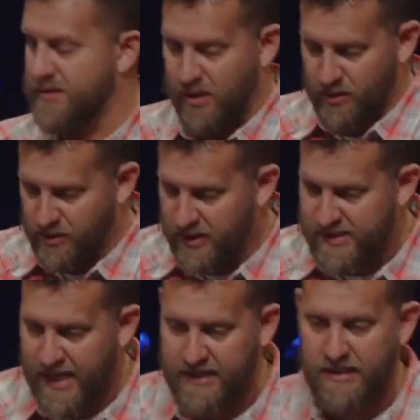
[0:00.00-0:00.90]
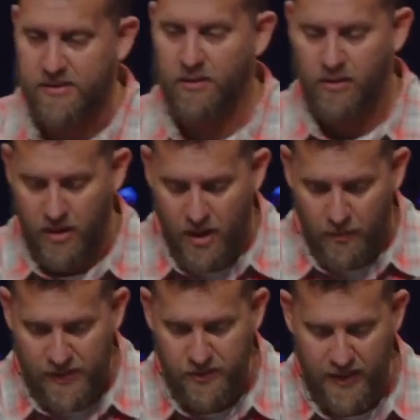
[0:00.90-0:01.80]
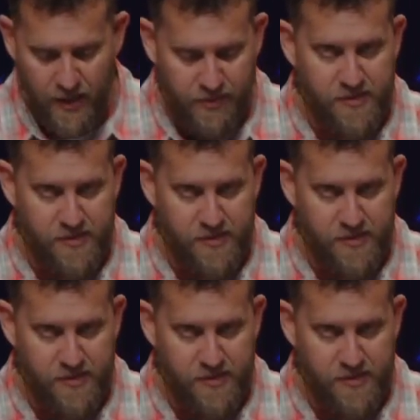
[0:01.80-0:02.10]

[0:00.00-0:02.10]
It's hard on our psyche. It's hard on our mental health.